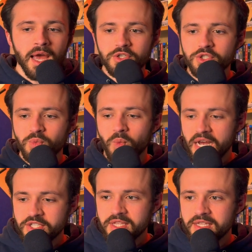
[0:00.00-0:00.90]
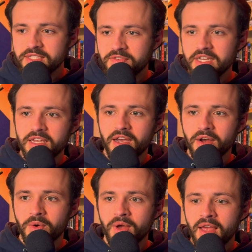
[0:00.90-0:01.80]
are just watching this
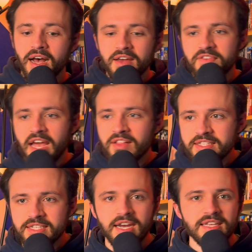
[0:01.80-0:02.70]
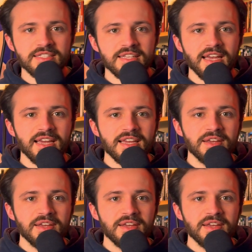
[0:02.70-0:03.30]
video on Valentine's Day